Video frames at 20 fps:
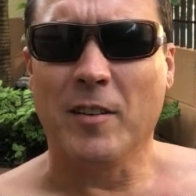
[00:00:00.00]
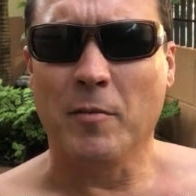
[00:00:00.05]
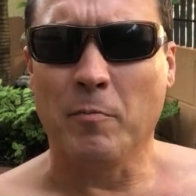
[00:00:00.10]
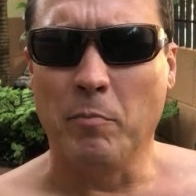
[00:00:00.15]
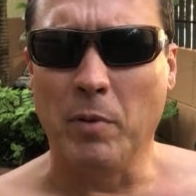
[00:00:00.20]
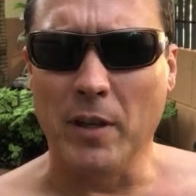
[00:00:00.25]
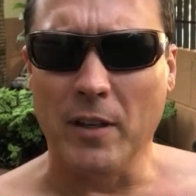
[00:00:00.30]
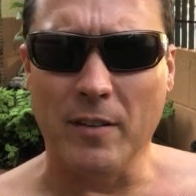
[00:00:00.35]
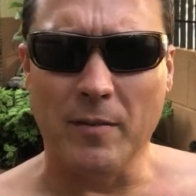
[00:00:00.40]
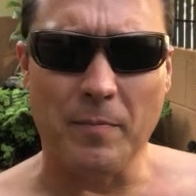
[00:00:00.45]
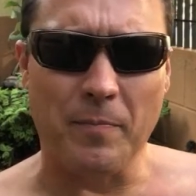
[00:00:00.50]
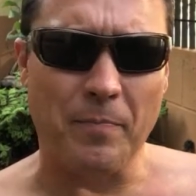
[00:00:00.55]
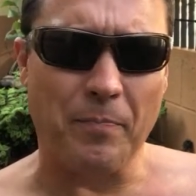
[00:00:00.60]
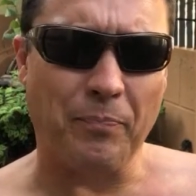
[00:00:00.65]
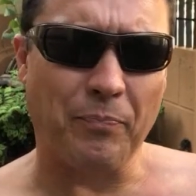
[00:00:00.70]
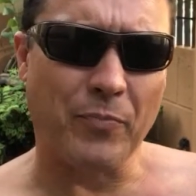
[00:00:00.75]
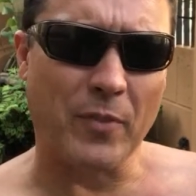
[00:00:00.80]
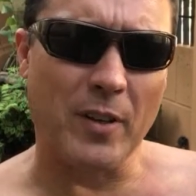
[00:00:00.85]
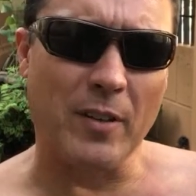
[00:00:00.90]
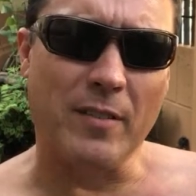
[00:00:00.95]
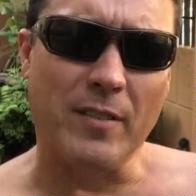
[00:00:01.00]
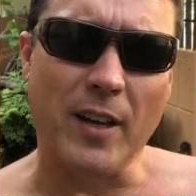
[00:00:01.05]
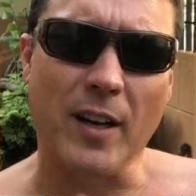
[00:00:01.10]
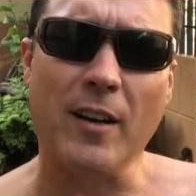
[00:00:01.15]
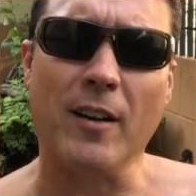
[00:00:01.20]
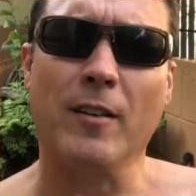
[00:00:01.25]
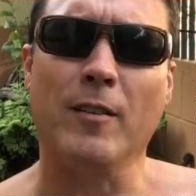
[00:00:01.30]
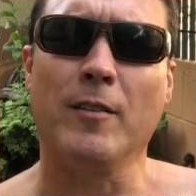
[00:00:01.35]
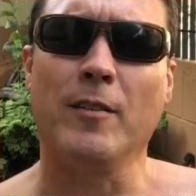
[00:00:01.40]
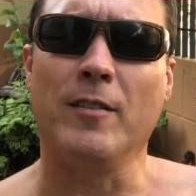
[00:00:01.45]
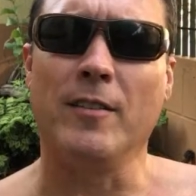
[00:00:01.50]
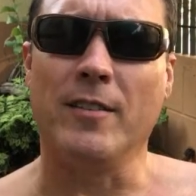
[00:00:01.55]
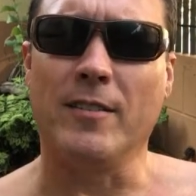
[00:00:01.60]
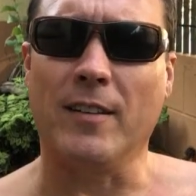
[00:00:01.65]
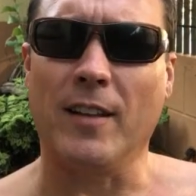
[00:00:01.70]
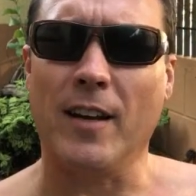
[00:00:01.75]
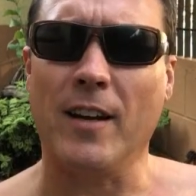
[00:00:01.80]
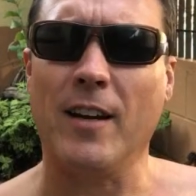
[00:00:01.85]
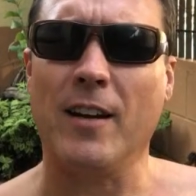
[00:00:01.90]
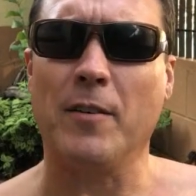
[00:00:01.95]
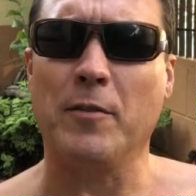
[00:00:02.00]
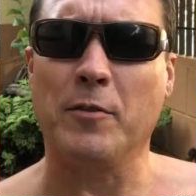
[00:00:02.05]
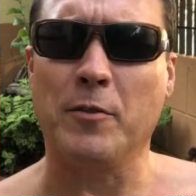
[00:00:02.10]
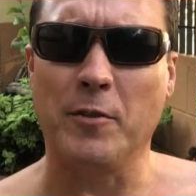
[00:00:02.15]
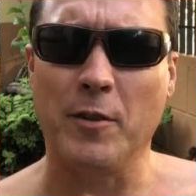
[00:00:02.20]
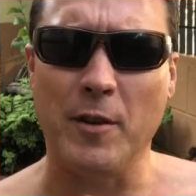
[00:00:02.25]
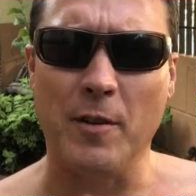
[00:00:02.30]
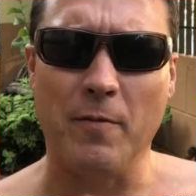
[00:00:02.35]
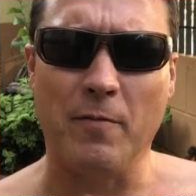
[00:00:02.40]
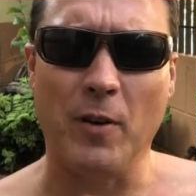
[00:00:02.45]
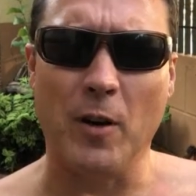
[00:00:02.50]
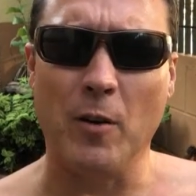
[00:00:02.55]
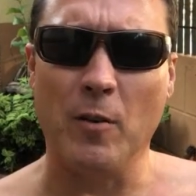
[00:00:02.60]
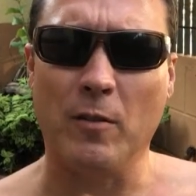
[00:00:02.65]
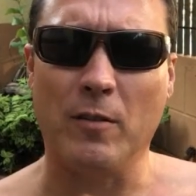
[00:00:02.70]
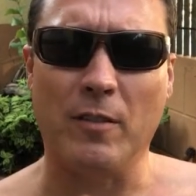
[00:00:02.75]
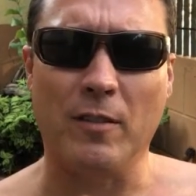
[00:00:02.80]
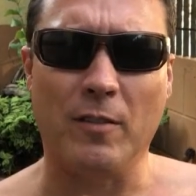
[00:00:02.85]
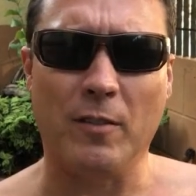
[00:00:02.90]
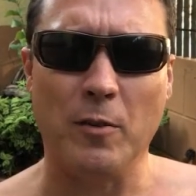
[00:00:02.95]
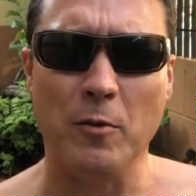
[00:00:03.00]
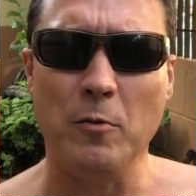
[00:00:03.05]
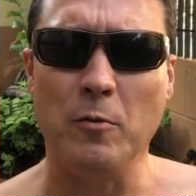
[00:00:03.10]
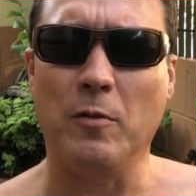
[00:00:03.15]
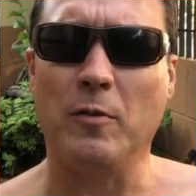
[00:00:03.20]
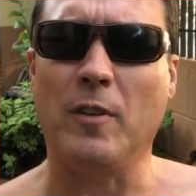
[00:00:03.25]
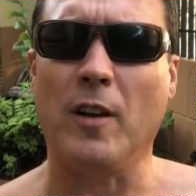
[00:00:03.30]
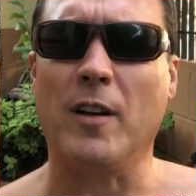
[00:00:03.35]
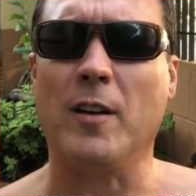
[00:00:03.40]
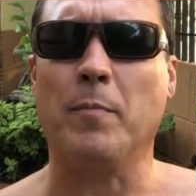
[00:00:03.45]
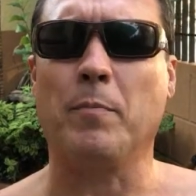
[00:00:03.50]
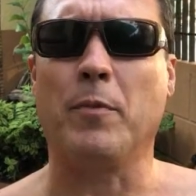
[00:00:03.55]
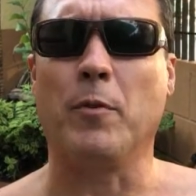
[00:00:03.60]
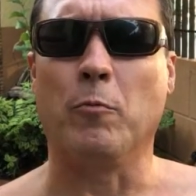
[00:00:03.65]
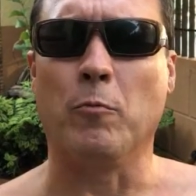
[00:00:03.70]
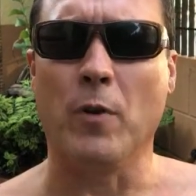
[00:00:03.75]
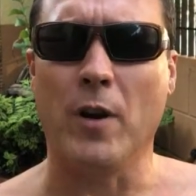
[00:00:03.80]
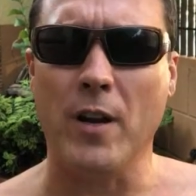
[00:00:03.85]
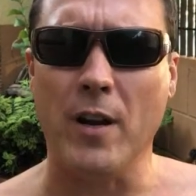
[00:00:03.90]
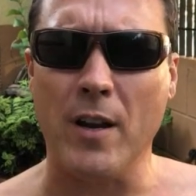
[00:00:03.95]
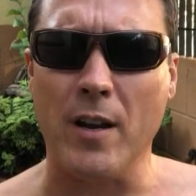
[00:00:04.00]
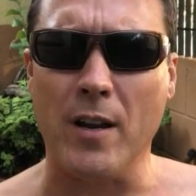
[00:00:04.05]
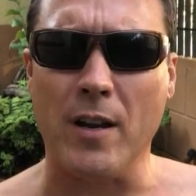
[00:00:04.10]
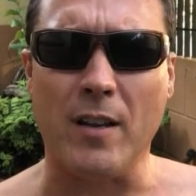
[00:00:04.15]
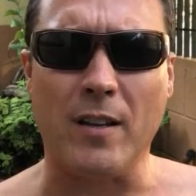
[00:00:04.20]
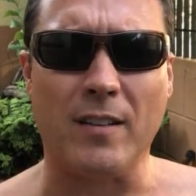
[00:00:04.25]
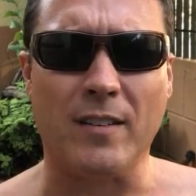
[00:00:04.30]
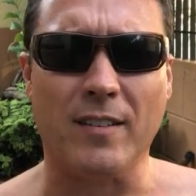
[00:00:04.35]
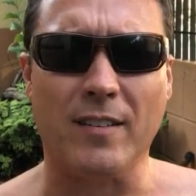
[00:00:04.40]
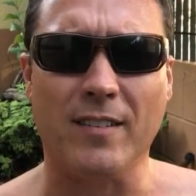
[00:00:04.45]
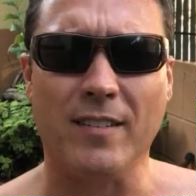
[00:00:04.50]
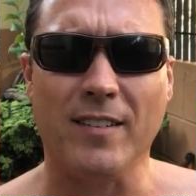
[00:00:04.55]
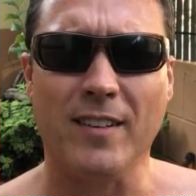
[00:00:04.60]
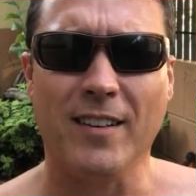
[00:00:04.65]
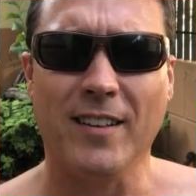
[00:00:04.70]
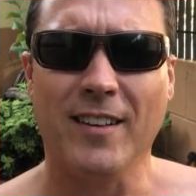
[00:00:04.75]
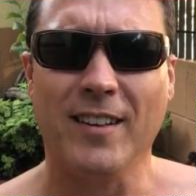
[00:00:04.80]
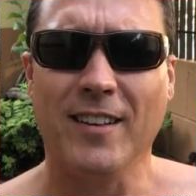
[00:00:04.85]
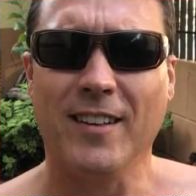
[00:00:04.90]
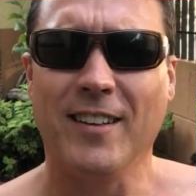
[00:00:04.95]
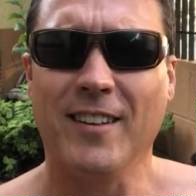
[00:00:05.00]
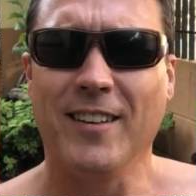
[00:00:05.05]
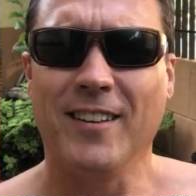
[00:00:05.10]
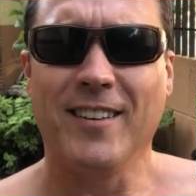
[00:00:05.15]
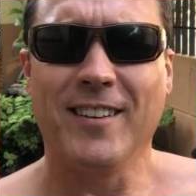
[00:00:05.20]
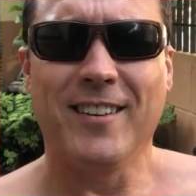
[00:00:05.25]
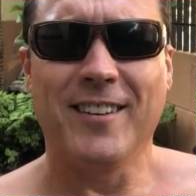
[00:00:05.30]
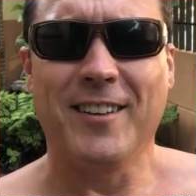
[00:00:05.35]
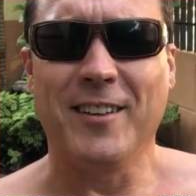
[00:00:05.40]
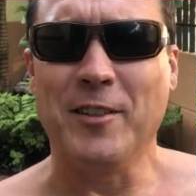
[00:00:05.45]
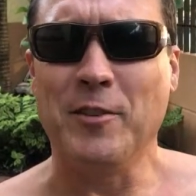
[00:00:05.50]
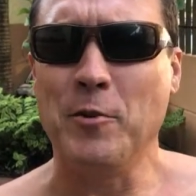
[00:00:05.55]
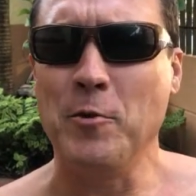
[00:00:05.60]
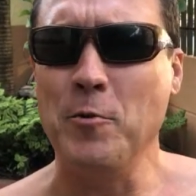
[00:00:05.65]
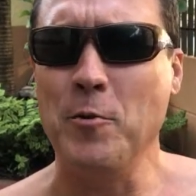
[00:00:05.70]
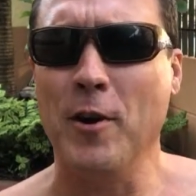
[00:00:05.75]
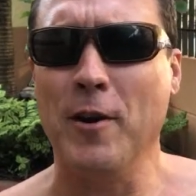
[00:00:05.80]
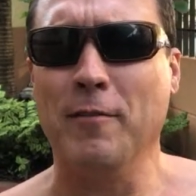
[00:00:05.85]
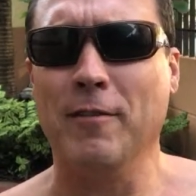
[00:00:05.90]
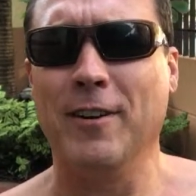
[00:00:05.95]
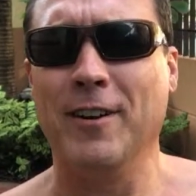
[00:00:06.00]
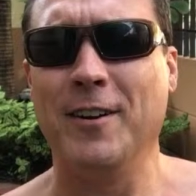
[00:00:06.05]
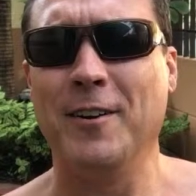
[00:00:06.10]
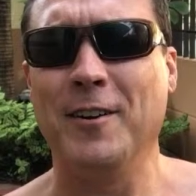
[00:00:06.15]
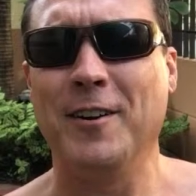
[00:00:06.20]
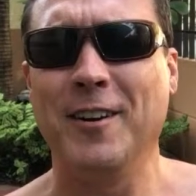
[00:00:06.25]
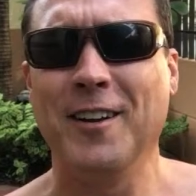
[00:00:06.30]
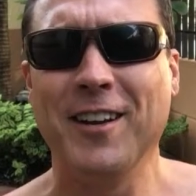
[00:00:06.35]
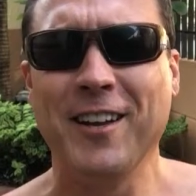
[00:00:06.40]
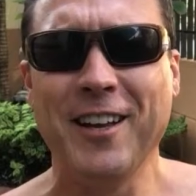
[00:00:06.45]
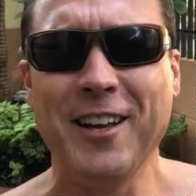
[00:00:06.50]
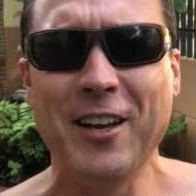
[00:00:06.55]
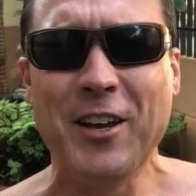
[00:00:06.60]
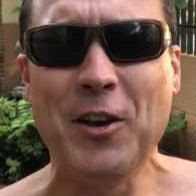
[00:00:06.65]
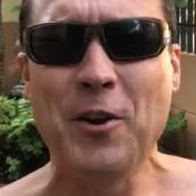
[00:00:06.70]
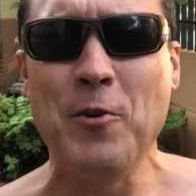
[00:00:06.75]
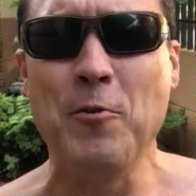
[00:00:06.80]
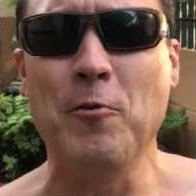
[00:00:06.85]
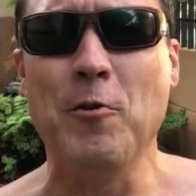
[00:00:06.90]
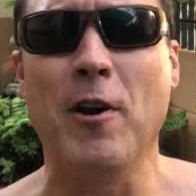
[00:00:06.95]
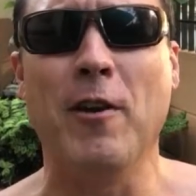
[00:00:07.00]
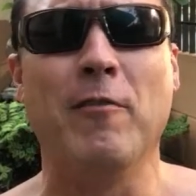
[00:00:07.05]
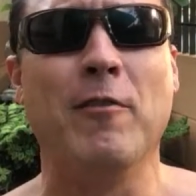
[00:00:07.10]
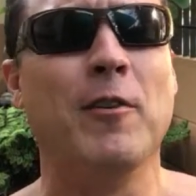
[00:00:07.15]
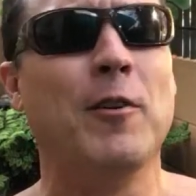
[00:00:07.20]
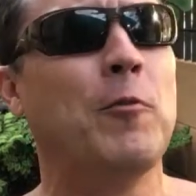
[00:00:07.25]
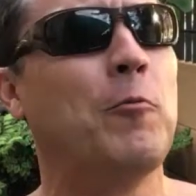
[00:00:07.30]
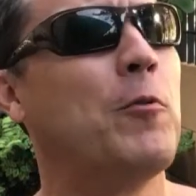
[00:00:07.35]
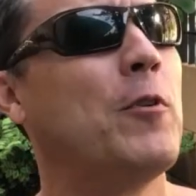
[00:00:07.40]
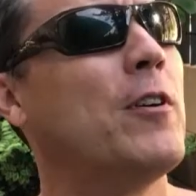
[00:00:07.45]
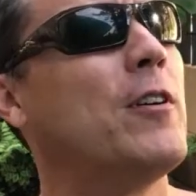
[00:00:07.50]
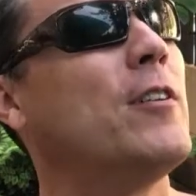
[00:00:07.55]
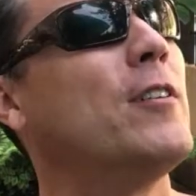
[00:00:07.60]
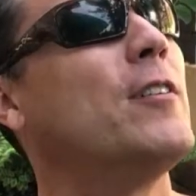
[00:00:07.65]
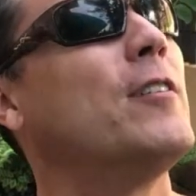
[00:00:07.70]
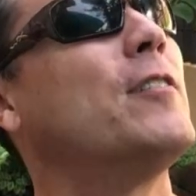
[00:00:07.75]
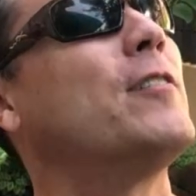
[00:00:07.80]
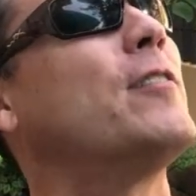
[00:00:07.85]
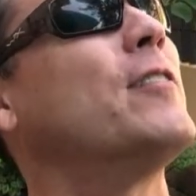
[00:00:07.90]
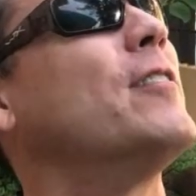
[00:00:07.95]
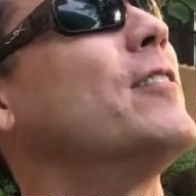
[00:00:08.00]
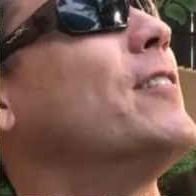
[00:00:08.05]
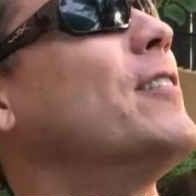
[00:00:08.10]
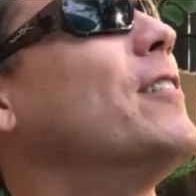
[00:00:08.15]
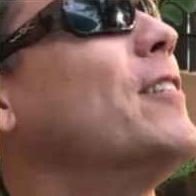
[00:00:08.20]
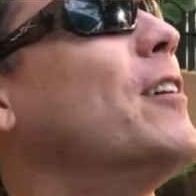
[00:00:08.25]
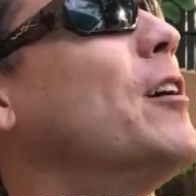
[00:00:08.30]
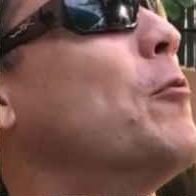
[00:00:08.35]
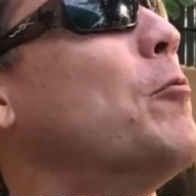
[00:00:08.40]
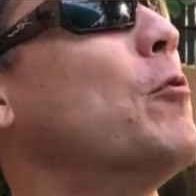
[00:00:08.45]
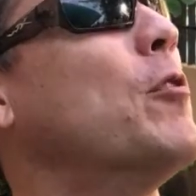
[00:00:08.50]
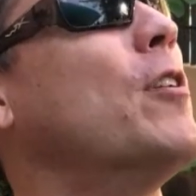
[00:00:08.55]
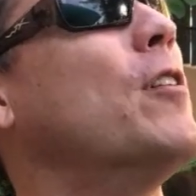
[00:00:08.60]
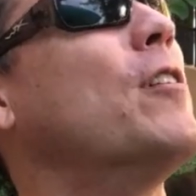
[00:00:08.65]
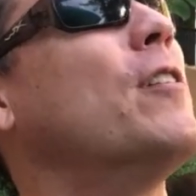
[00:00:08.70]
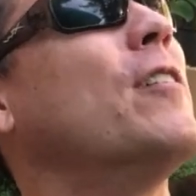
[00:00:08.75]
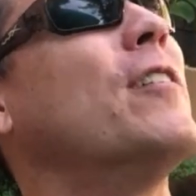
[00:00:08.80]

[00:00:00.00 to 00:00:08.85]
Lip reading: But the title of this live stream, folks, is Who Stopped the Rain? Because whoever it was, I'm